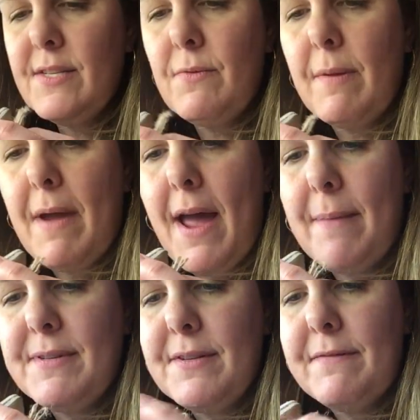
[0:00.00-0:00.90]
is one of my
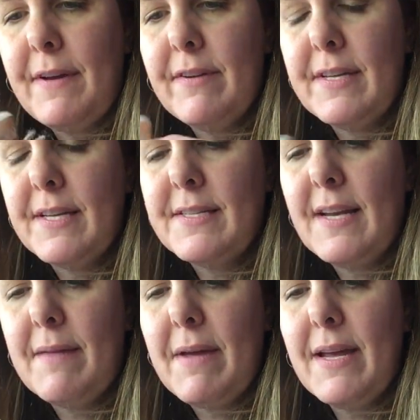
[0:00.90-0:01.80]
absolute favorite things
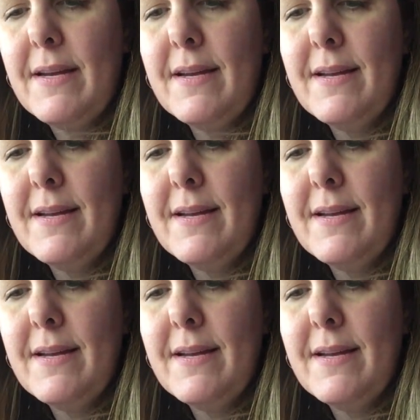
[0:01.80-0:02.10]
that I made.